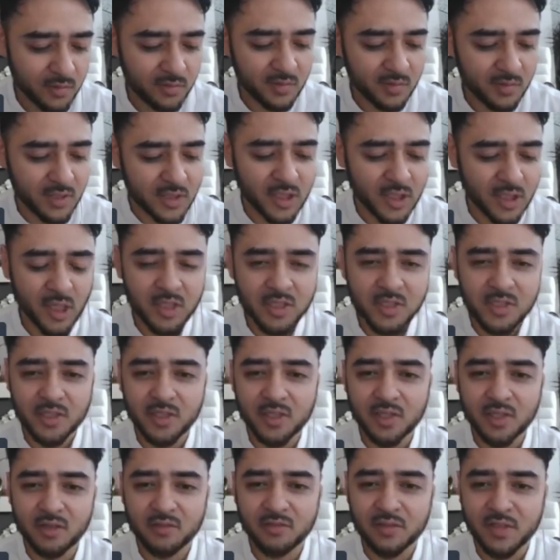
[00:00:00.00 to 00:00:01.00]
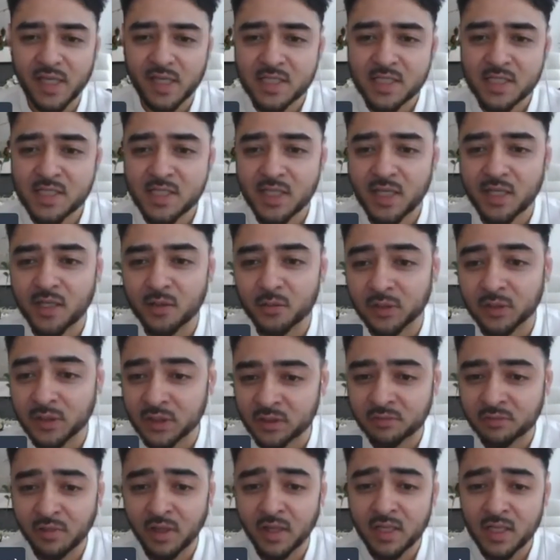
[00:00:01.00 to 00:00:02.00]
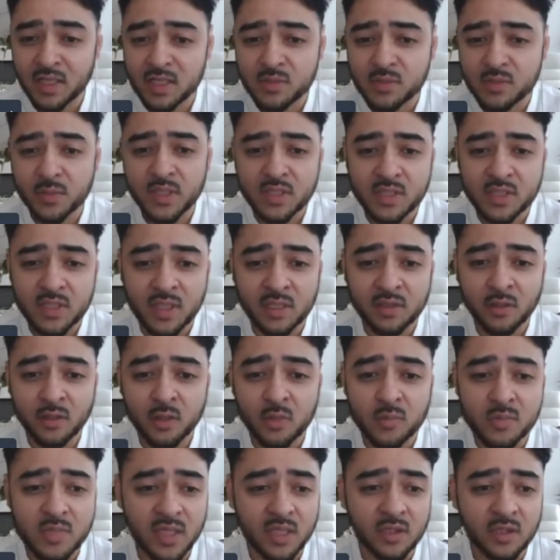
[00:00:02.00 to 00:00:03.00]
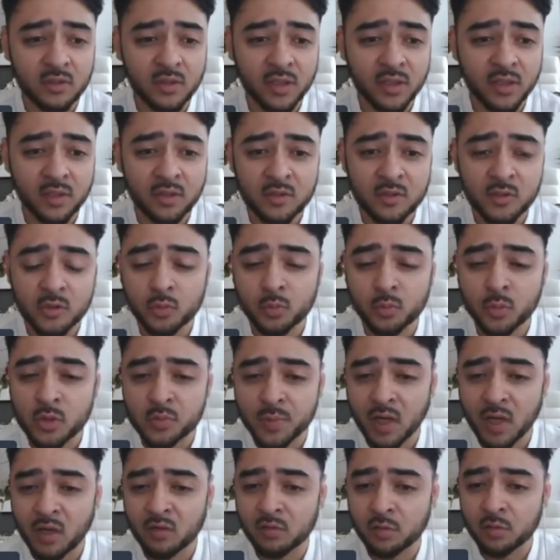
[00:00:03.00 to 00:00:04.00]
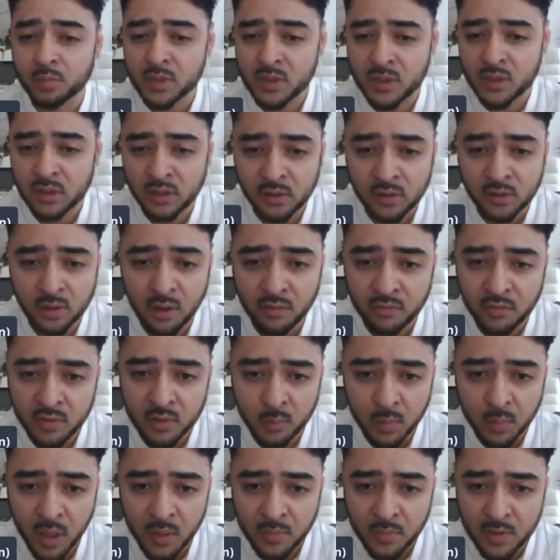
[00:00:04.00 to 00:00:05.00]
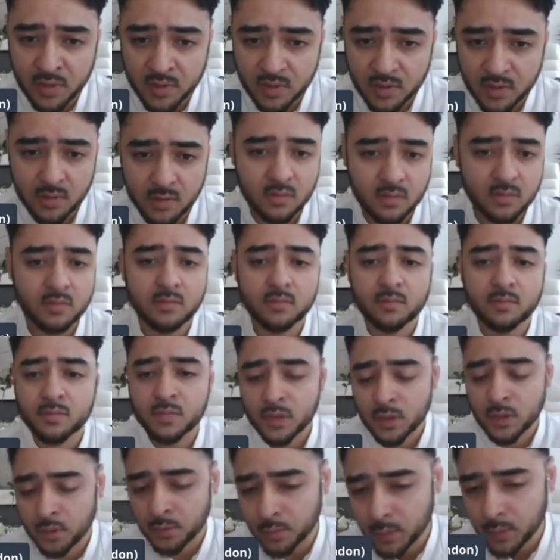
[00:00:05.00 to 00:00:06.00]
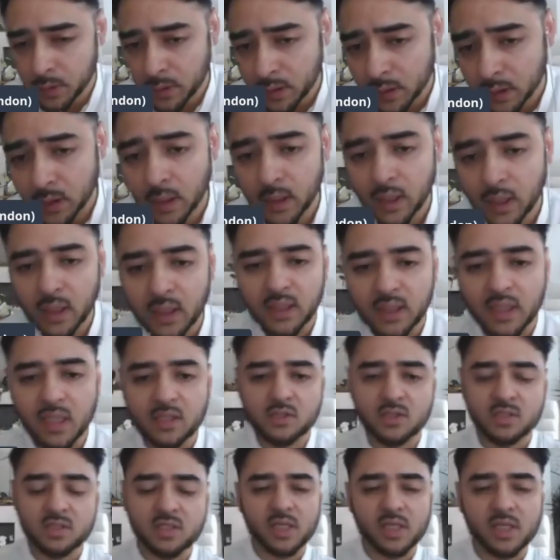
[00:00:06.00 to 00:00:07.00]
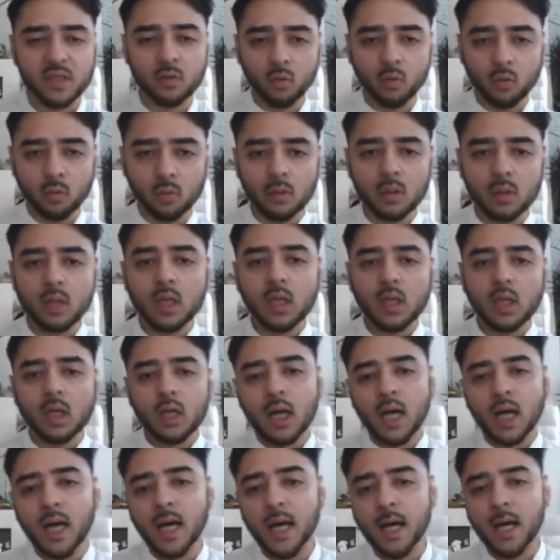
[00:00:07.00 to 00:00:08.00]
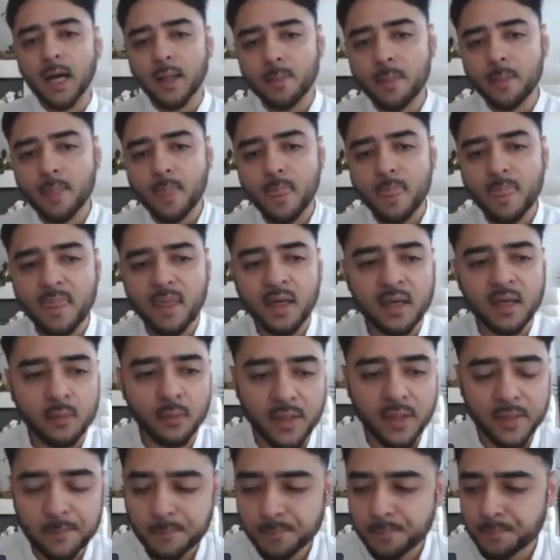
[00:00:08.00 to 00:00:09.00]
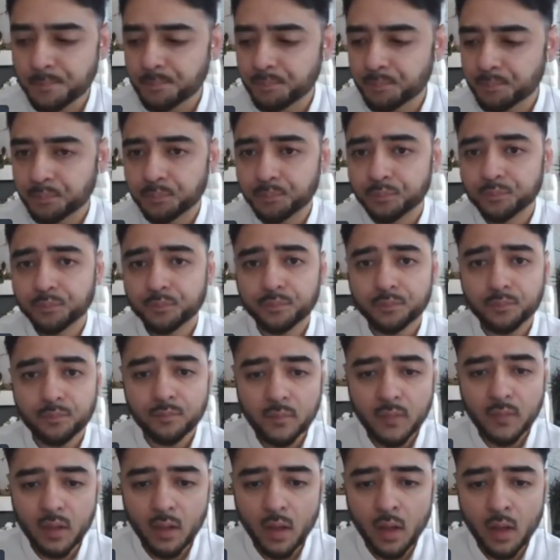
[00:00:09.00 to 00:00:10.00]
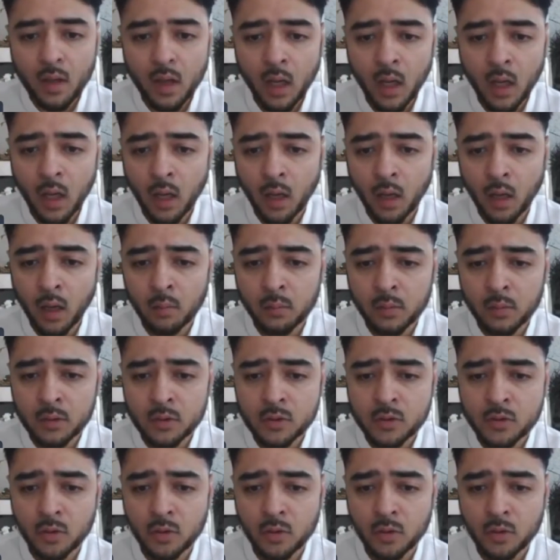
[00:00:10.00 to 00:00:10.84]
the Chancellor of the Exchequer, which is the Finance Minister, and the Home Secretary are the 2 most powerful positions after the Prime Minister. So that should say it all. Anyway, I'm going to